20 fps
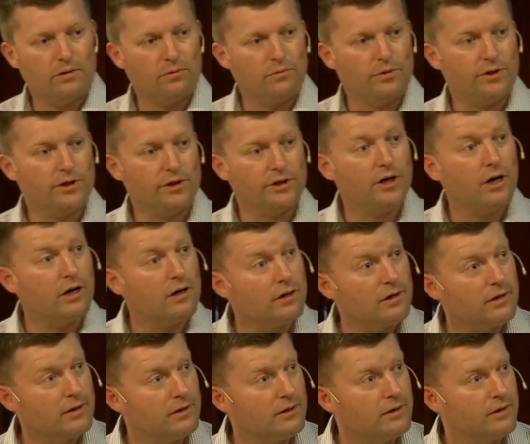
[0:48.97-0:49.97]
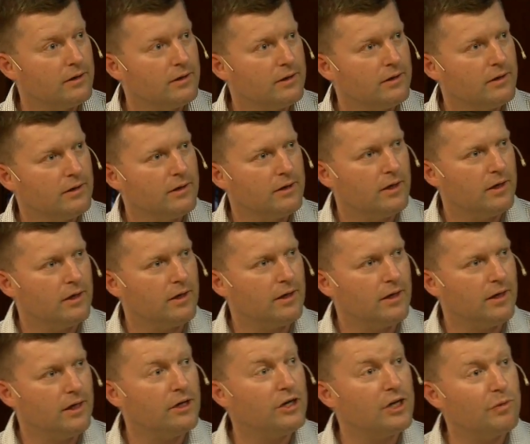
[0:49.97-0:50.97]
with a young
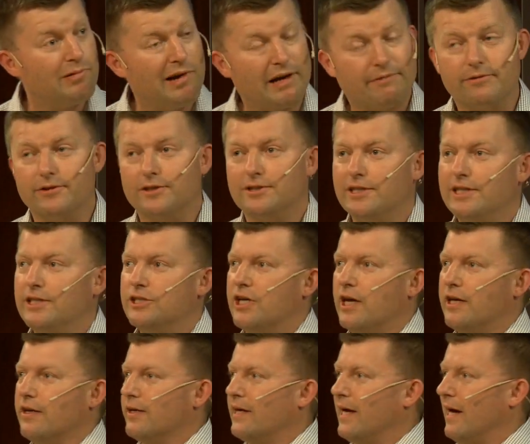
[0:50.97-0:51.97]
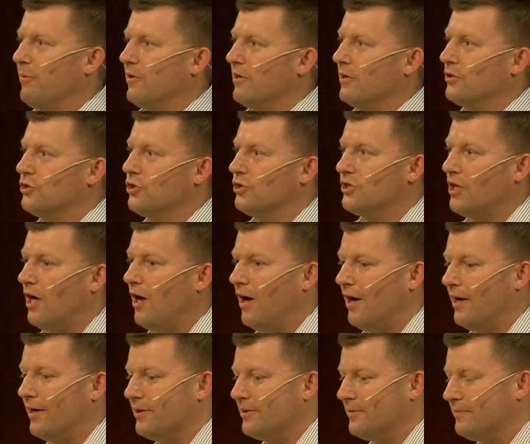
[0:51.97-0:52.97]
early breakfast DJ that Capital had just
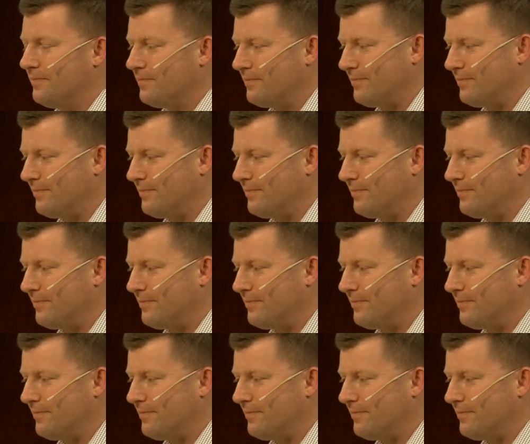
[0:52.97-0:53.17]
hired.